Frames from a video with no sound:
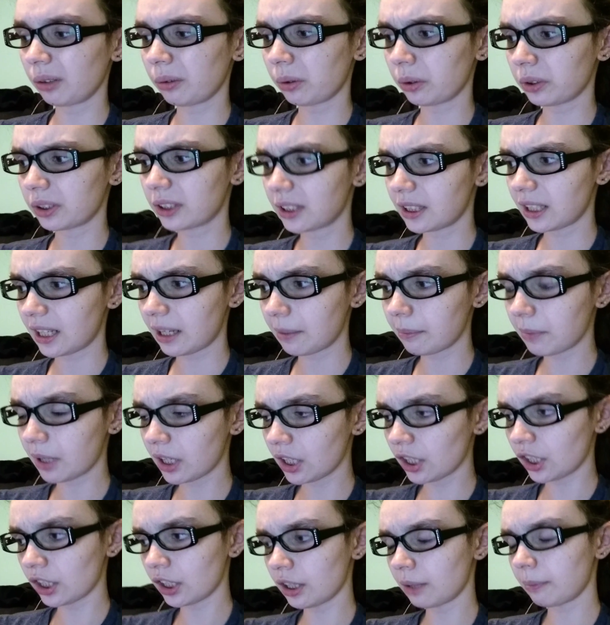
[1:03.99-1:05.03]
won't say
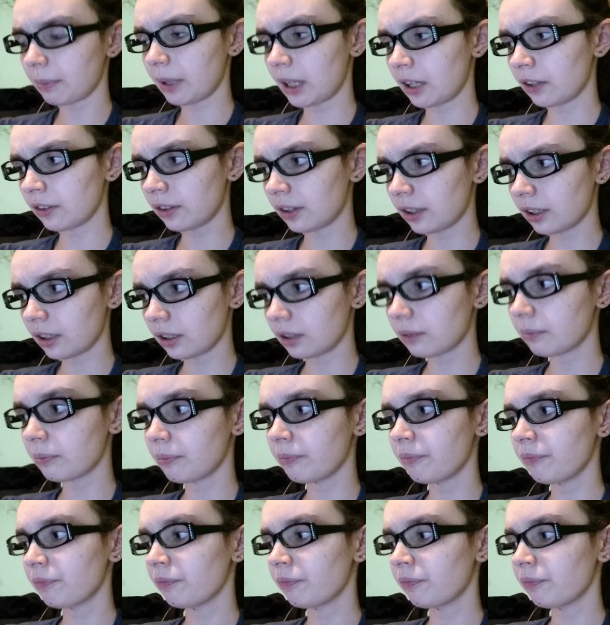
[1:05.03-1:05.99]
much about them.